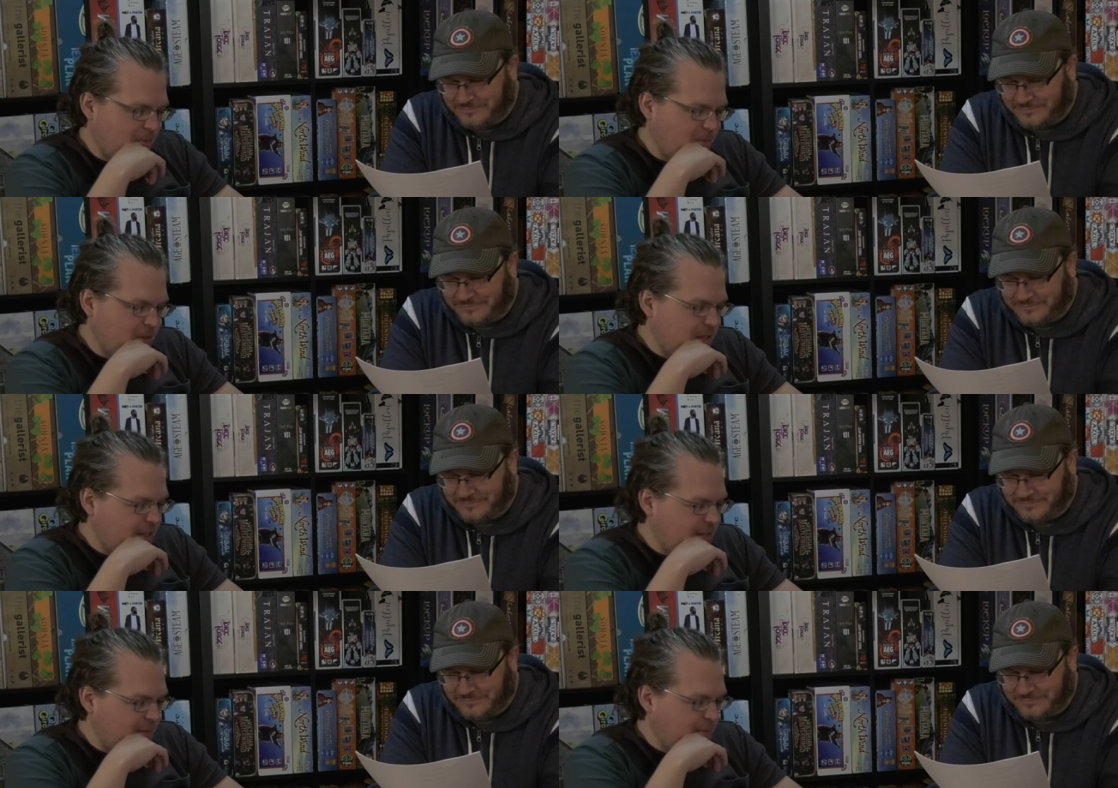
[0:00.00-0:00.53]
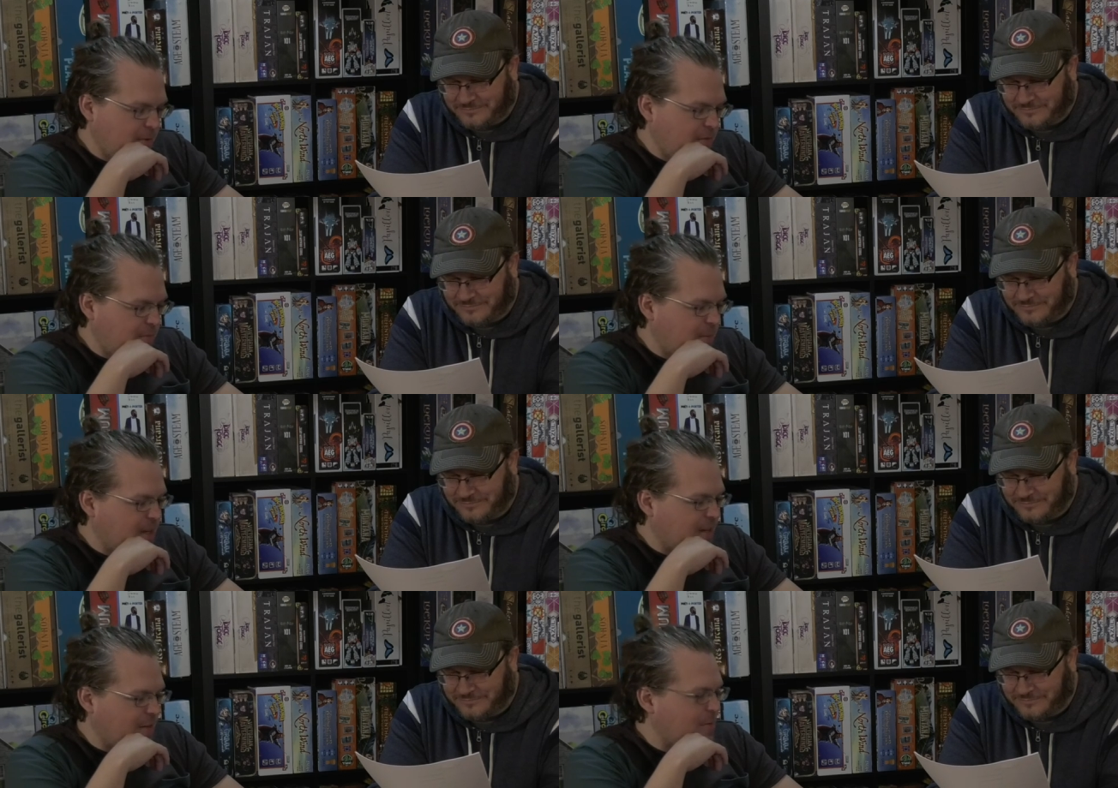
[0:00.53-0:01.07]
Speaker 1: but we've
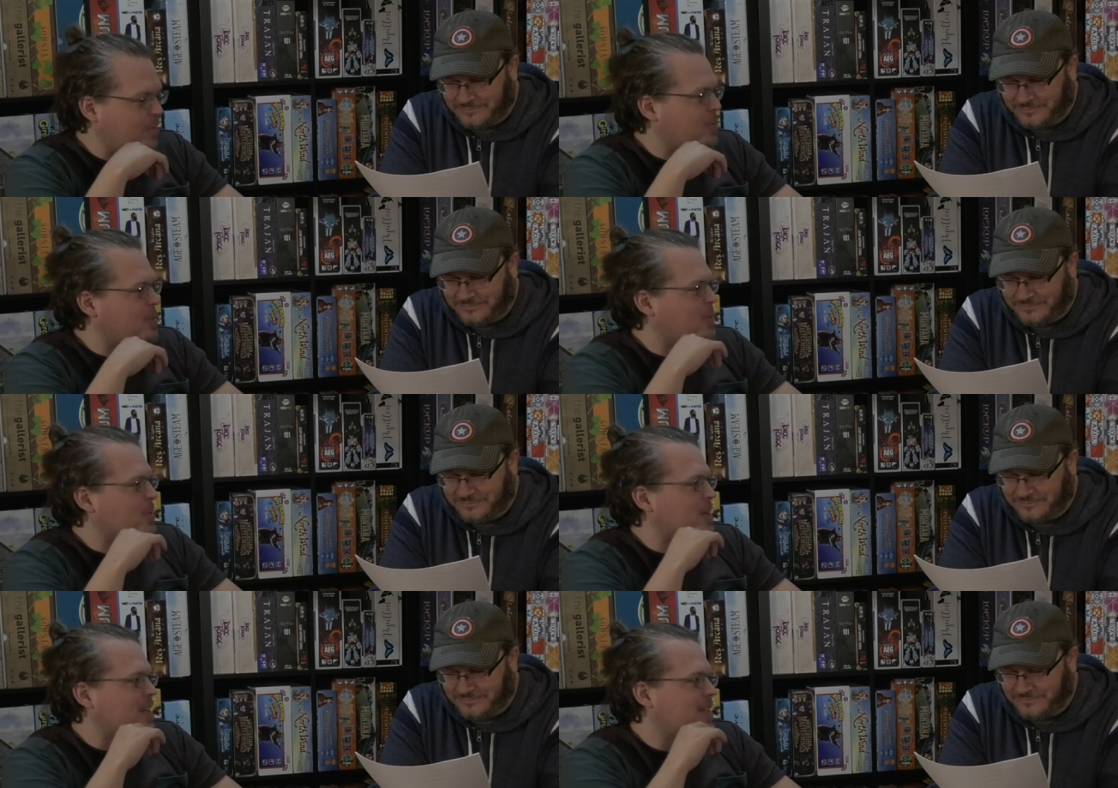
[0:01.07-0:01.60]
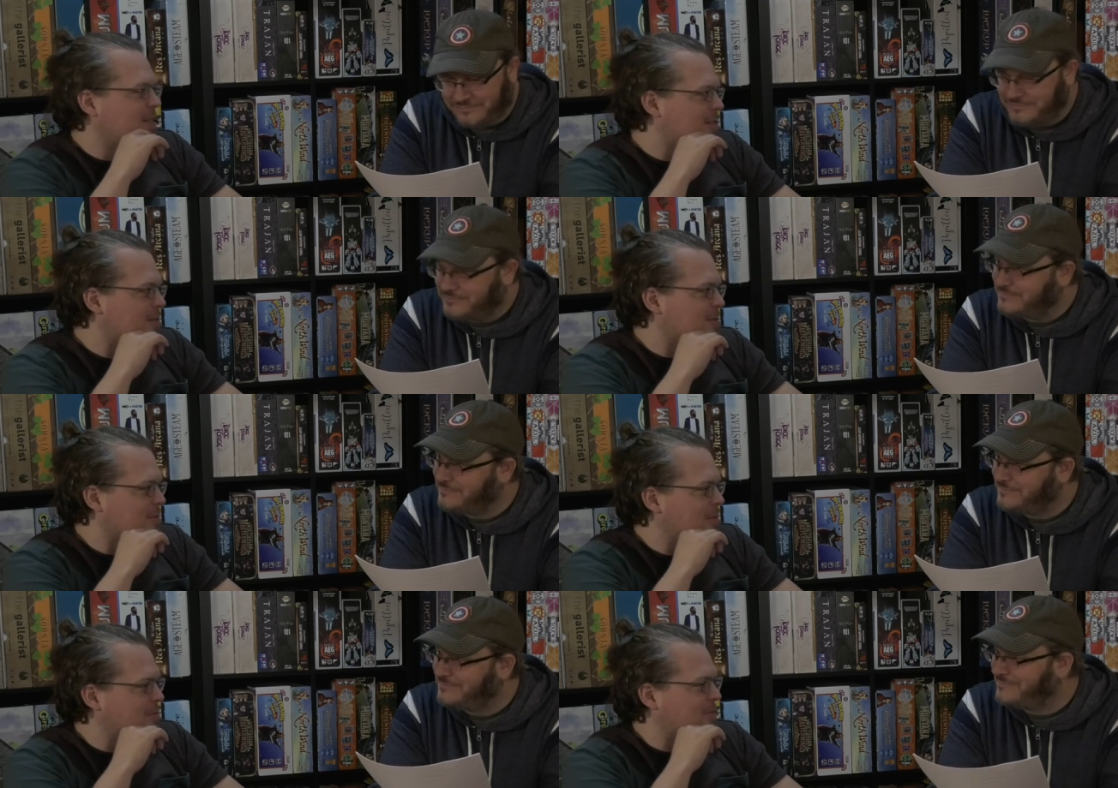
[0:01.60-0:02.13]
picked through the weeds.
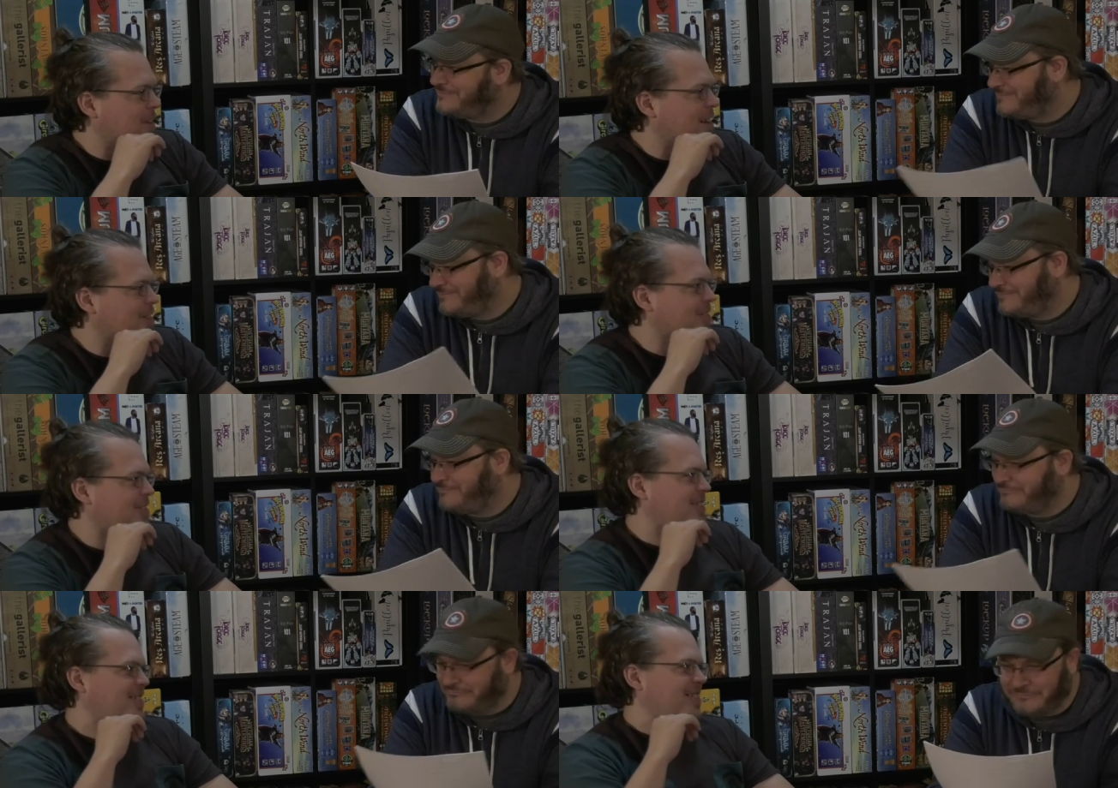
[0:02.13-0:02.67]
We found.